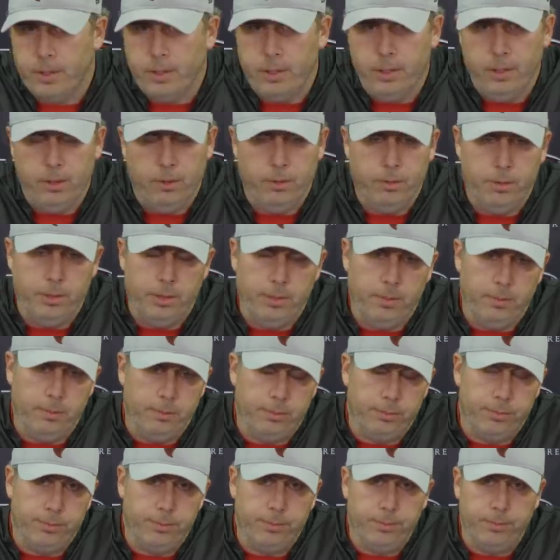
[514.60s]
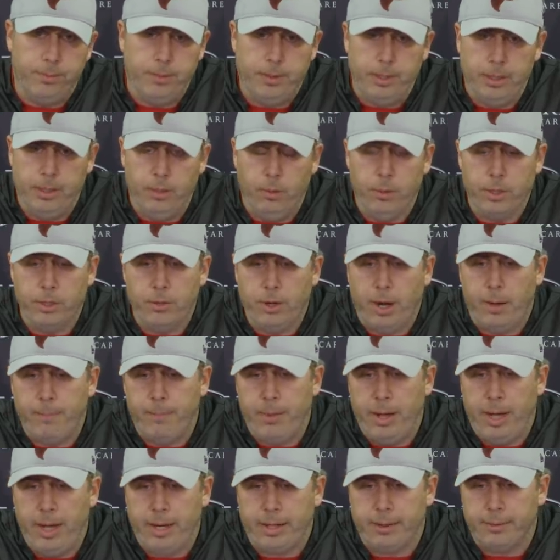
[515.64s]
you know, uh, we dropped
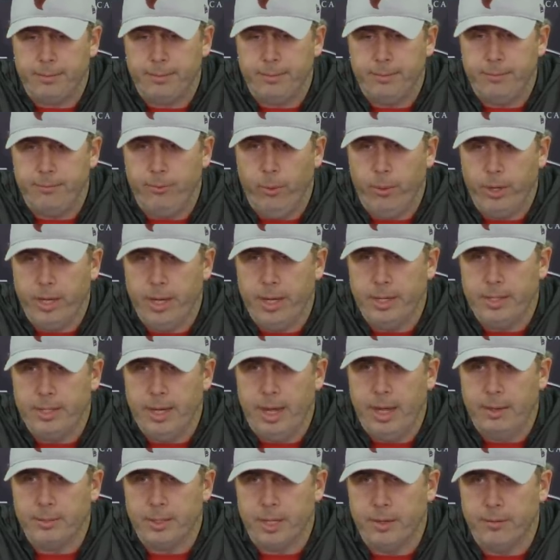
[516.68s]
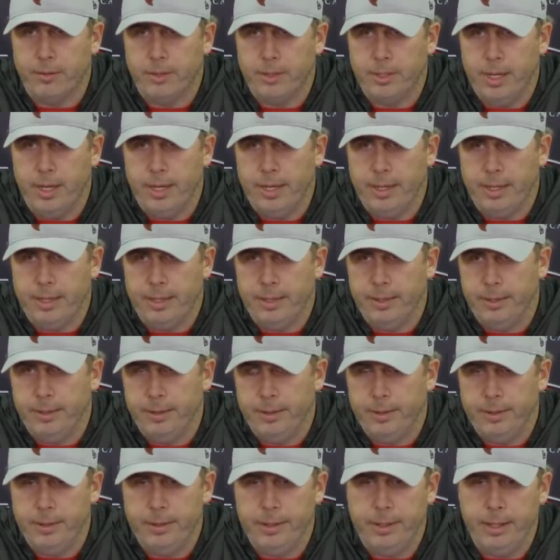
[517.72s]
back 48 times, give or take,
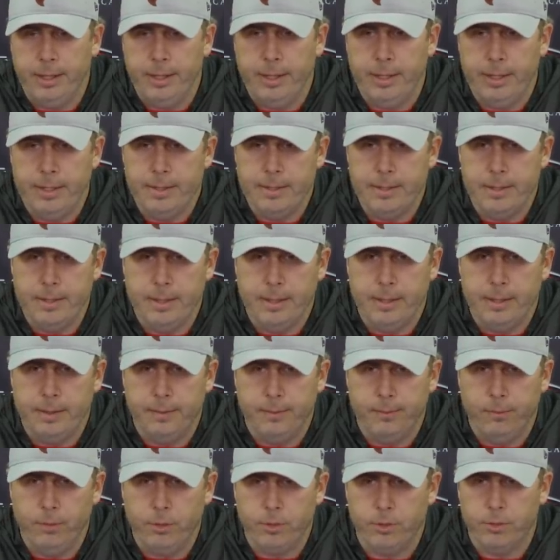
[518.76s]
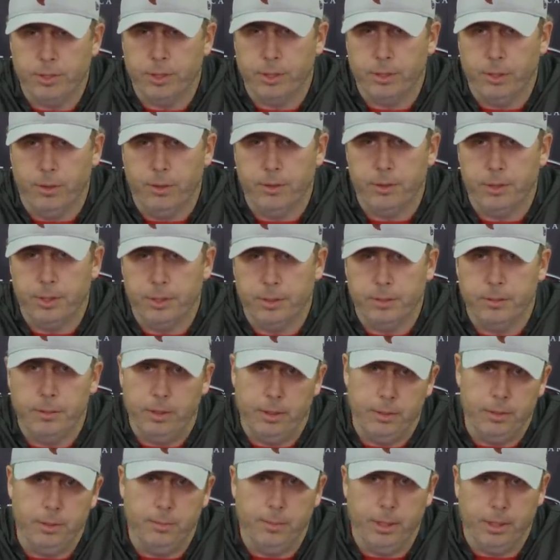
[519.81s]
and uh, which was encouraging.
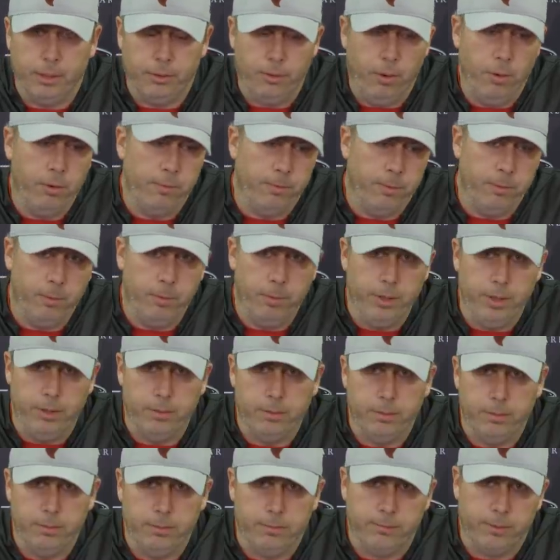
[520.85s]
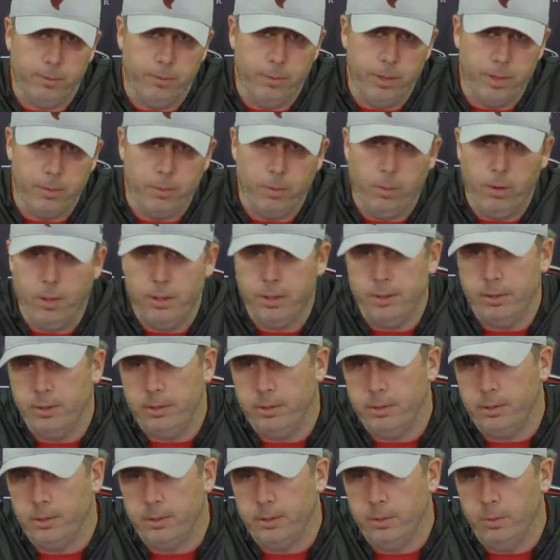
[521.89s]
Now you're talking about growth from the week from week one
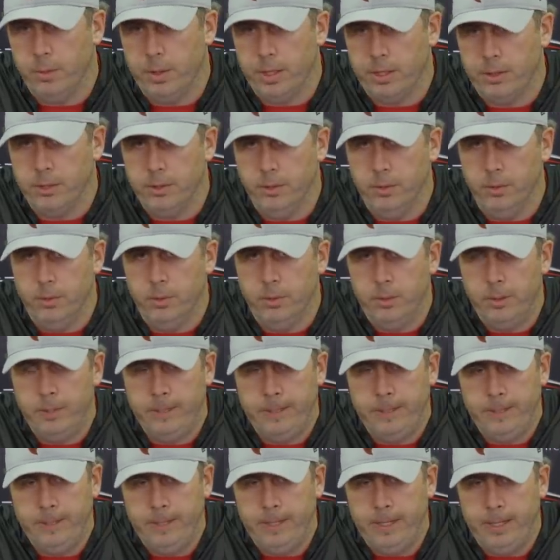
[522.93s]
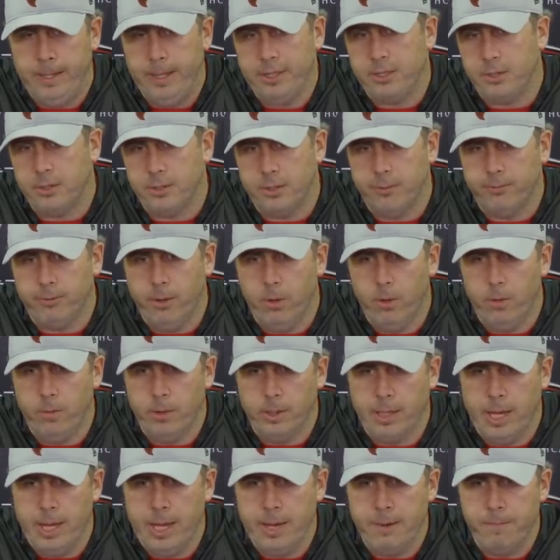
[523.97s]
to week two, and that's just the flow of the
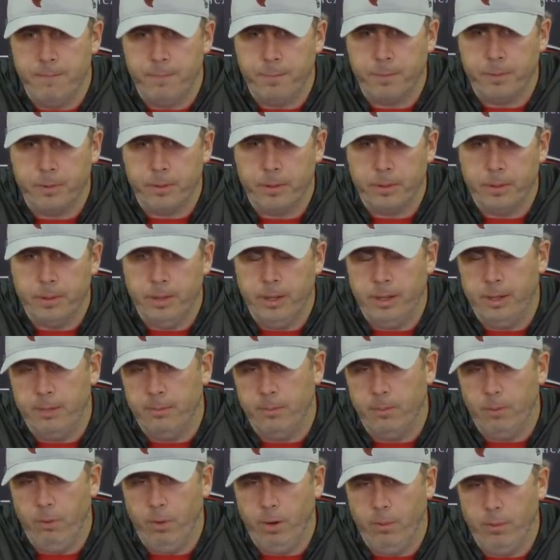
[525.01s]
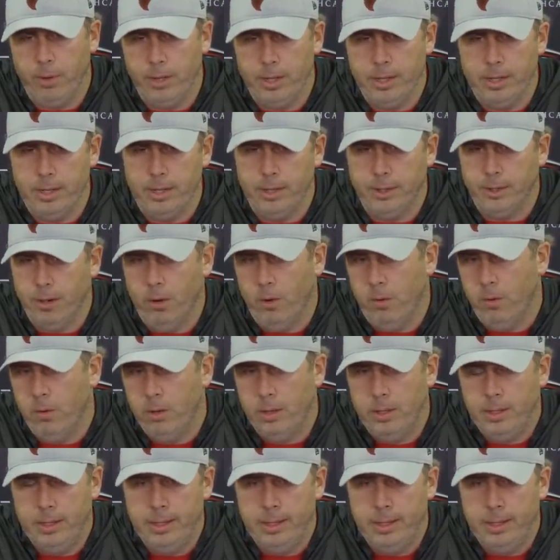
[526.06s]
game, um, where we needed to go.